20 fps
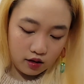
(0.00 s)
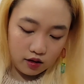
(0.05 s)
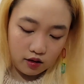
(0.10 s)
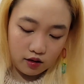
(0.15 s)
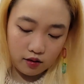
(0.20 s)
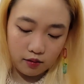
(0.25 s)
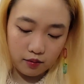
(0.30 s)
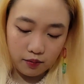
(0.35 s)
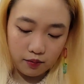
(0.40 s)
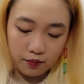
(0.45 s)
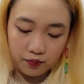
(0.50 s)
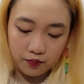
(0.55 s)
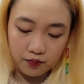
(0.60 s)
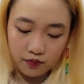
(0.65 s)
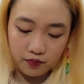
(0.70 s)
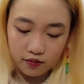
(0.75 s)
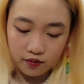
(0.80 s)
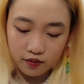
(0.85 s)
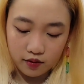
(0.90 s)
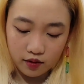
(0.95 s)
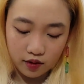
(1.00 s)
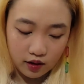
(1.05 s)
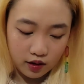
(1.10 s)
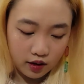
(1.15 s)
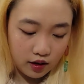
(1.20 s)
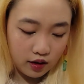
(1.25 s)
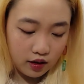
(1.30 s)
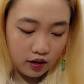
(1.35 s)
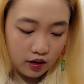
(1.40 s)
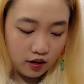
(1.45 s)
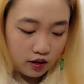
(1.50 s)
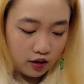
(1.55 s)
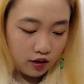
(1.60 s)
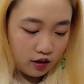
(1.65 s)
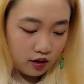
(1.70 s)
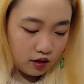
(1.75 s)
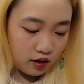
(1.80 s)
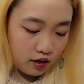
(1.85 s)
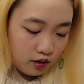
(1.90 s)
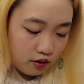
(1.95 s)

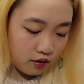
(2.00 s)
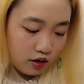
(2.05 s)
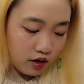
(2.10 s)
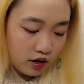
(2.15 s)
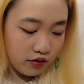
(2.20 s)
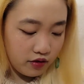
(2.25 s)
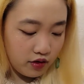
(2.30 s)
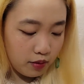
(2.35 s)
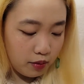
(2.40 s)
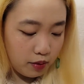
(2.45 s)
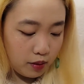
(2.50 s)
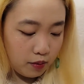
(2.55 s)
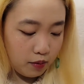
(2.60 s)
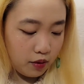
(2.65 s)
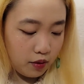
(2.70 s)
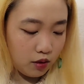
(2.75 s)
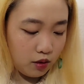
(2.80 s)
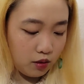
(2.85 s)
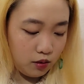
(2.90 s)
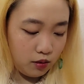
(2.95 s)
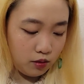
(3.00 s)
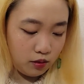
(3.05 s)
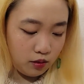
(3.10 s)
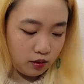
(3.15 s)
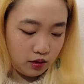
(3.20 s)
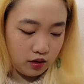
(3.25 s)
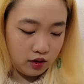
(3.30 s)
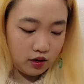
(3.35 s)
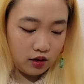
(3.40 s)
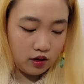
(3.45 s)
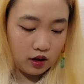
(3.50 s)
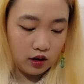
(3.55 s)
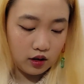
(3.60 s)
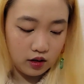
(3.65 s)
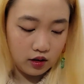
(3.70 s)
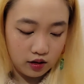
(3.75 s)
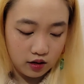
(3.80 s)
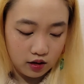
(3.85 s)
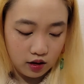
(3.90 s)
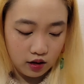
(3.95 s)
one of the people who
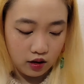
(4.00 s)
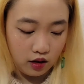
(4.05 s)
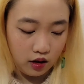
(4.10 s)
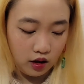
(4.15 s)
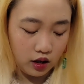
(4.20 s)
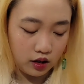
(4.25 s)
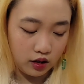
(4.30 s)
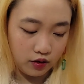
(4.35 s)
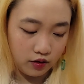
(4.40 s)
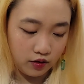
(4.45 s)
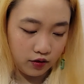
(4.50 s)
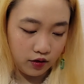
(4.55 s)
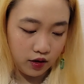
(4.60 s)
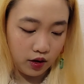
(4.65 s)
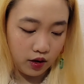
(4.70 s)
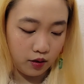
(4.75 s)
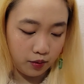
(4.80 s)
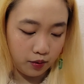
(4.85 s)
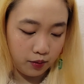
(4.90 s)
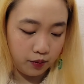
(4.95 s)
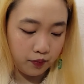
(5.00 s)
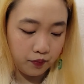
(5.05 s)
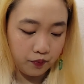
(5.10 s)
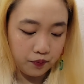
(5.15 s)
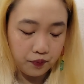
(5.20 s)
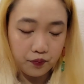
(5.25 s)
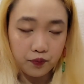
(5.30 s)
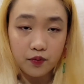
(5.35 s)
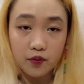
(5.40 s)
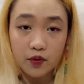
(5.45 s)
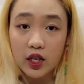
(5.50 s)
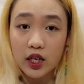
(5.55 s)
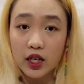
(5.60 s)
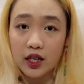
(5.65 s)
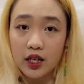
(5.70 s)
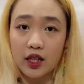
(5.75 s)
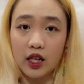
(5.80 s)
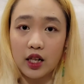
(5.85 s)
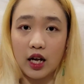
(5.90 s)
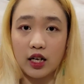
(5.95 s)
does a lot of
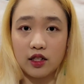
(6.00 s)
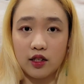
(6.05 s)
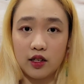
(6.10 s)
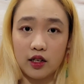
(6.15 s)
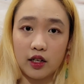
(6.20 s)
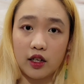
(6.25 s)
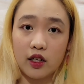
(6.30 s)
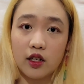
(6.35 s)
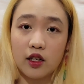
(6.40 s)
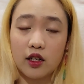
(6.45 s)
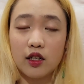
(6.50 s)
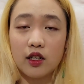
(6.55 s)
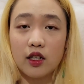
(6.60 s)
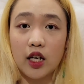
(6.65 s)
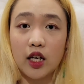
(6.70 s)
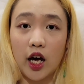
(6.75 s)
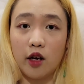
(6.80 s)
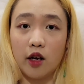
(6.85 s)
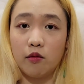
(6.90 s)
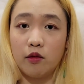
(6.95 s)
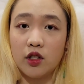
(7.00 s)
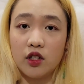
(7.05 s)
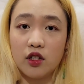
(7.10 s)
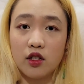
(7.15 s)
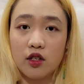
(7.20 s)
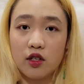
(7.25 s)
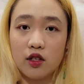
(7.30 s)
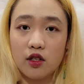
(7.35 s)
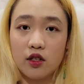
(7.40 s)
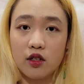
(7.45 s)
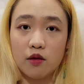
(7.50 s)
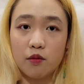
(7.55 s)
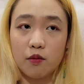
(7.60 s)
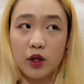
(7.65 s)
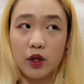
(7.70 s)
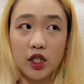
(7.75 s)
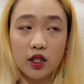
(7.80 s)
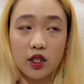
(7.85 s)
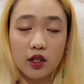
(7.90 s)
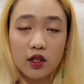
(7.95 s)
classic timeless
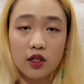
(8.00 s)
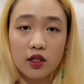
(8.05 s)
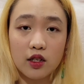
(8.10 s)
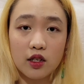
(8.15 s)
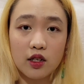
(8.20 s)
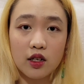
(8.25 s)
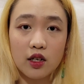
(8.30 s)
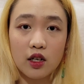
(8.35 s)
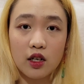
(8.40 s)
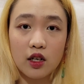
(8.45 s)
pieces,